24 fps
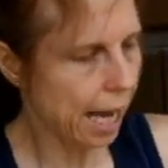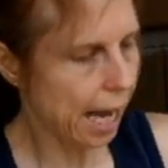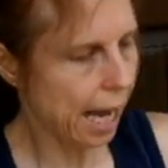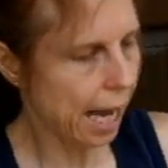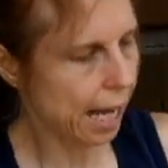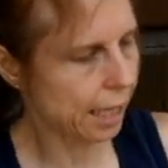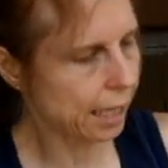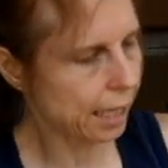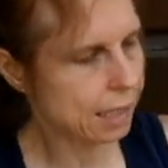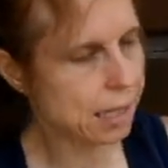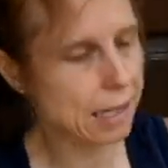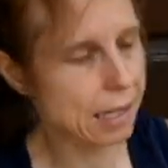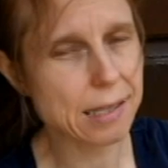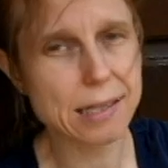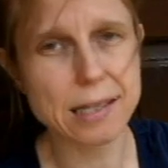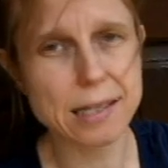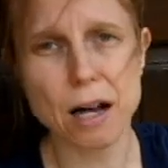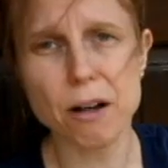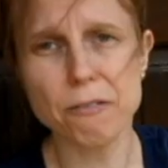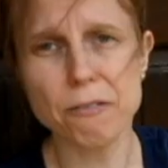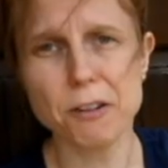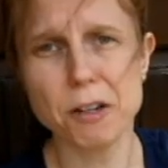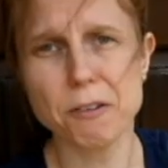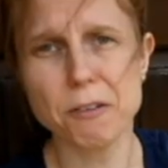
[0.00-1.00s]
and it's a
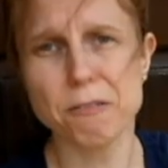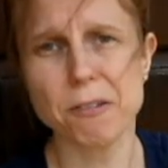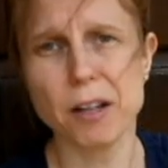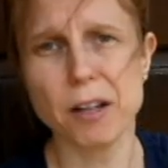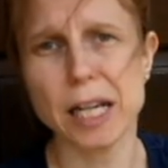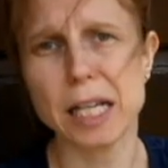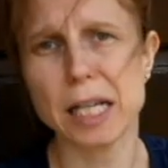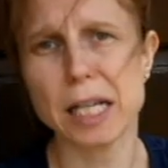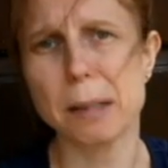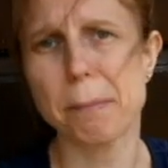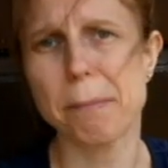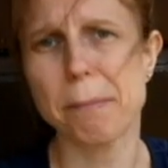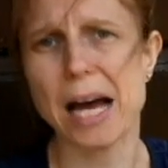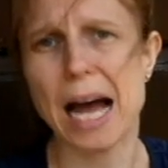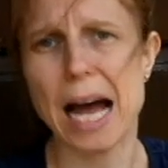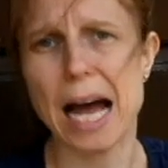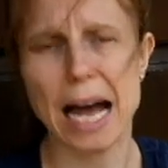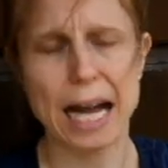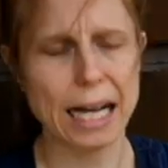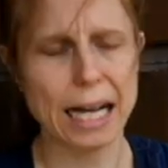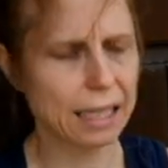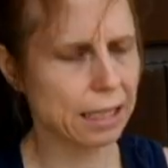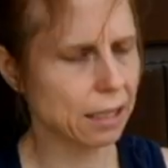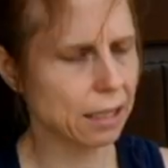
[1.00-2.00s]
self-inflating
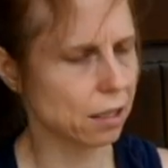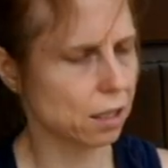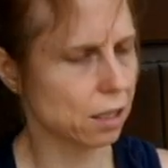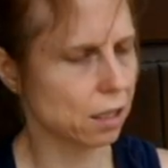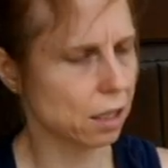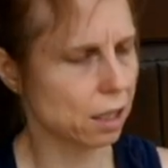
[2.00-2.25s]
bag,